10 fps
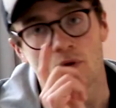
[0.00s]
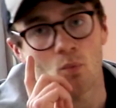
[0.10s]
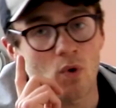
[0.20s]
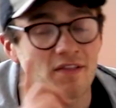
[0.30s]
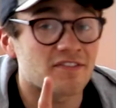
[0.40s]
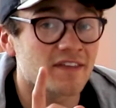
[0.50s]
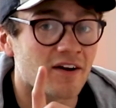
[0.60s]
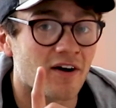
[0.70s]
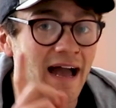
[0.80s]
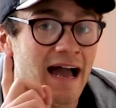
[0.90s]
One
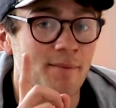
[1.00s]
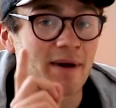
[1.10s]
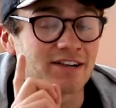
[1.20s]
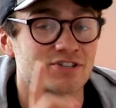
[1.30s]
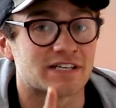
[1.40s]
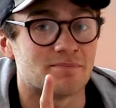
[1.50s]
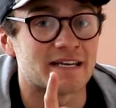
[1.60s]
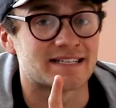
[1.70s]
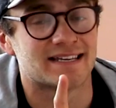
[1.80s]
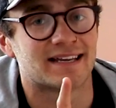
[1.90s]
thing I am actually
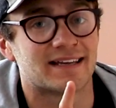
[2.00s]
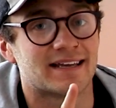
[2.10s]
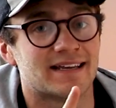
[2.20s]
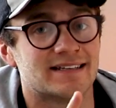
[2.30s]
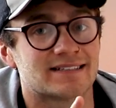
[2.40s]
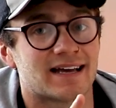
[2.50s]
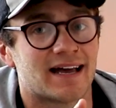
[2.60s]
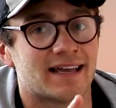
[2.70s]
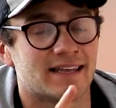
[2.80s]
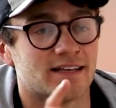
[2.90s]
missing is
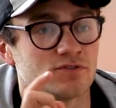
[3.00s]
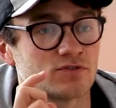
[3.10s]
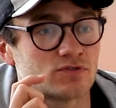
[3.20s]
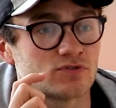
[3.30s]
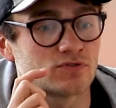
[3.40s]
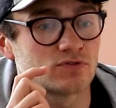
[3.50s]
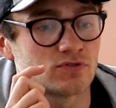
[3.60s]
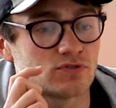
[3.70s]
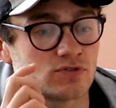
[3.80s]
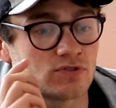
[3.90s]
a
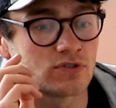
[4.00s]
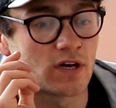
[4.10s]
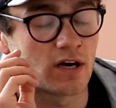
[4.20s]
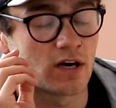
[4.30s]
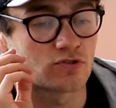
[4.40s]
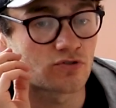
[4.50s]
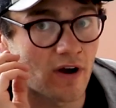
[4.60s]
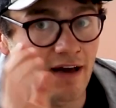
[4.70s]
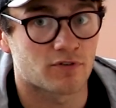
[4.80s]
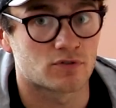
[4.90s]

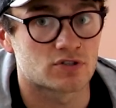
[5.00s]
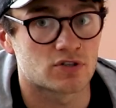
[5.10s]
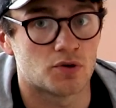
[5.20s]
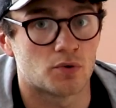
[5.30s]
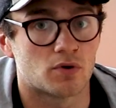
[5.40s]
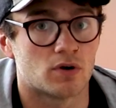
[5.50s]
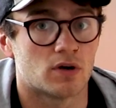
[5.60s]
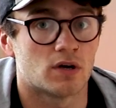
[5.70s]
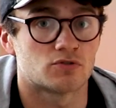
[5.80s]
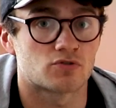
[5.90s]
triathlon suit, or
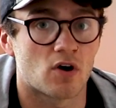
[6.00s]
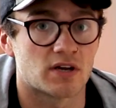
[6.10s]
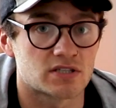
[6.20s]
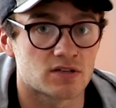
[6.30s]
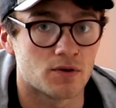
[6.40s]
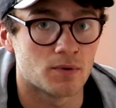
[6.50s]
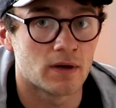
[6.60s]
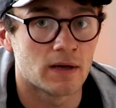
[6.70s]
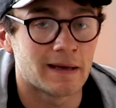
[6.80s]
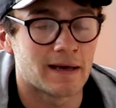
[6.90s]
a tri suit.
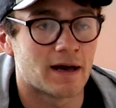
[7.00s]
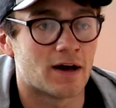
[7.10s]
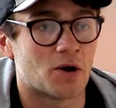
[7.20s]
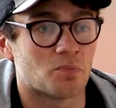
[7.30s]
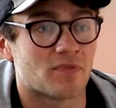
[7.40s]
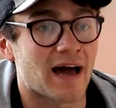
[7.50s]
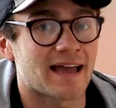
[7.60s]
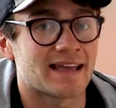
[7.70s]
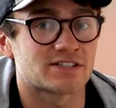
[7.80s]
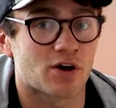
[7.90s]

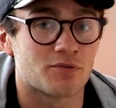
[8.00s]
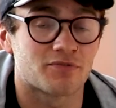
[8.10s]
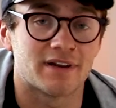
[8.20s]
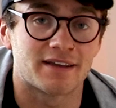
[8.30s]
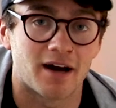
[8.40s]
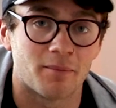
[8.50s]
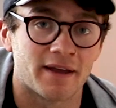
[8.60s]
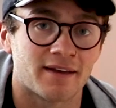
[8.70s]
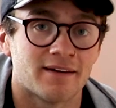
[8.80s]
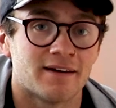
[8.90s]
That is hopefully
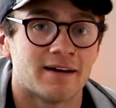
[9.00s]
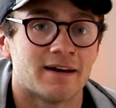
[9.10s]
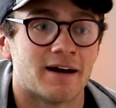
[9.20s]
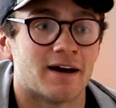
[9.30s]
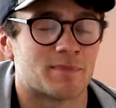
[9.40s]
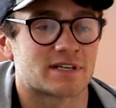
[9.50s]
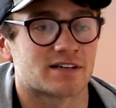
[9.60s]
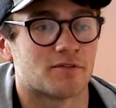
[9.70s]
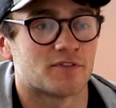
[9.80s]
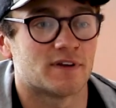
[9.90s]
coming. It's
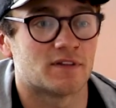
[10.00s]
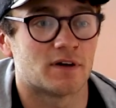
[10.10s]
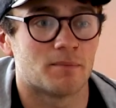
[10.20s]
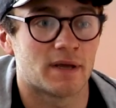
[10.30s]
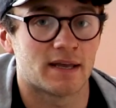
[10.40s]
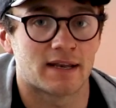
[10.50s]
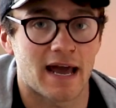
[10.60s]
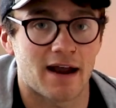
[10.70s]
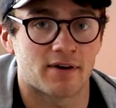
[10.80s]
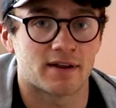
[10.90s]
something that me and
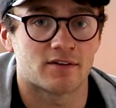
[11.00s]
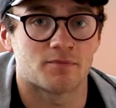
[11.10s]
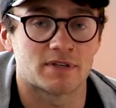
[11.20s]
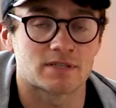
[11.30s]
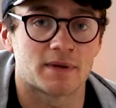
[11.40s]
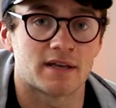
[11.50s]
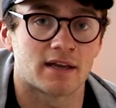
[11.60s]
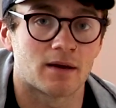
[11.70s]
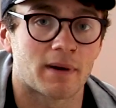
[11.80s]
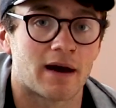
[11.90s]
Harry have been
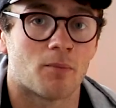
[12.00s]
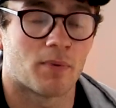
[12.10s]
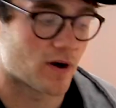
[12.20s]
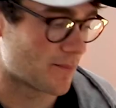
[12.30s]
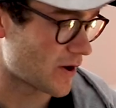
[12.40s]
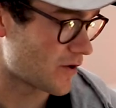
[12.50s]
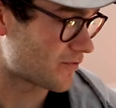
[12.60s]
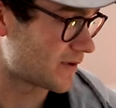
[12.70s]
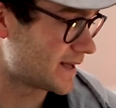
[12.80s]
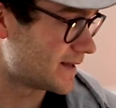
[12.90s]
speaking about, but I'm
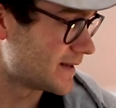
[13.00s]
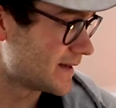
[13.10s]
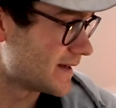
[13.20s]
hopefully,